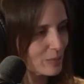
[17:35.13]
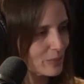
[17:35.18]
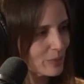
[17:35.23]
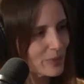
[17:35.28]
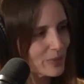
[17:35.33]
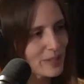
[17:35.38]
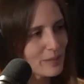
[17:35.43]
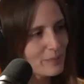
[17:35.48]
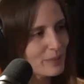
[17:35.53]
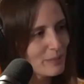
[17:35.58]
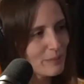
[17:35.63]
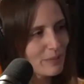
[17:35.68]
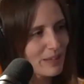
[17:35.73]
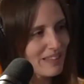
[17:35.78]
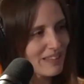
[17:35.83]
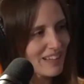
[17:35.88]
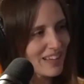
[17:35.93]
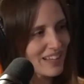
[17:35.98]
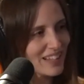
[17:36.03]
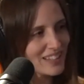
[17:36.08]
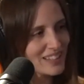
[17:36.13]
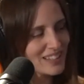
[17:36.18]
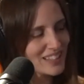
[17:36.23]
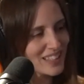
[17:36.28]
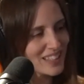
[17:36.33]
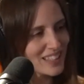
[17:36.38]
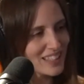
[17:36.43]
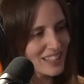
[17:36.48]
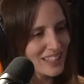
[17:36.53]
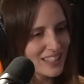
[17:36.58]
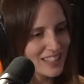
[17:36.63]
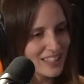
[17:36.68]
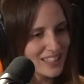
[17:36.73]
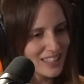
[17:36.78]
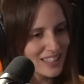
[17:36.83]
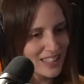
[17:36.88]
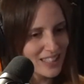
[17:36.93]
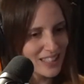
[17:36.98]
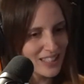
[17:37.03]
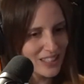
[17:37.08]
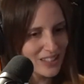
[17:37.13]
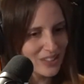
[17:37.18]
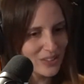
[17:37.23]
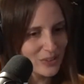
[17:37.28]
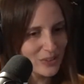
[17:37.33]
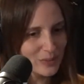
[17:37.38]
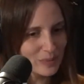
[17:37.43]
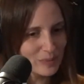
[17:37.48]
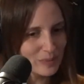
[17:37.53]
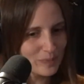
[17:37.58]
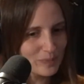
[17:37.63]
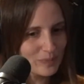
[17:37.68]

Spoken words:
And what I mean by that is that, you know,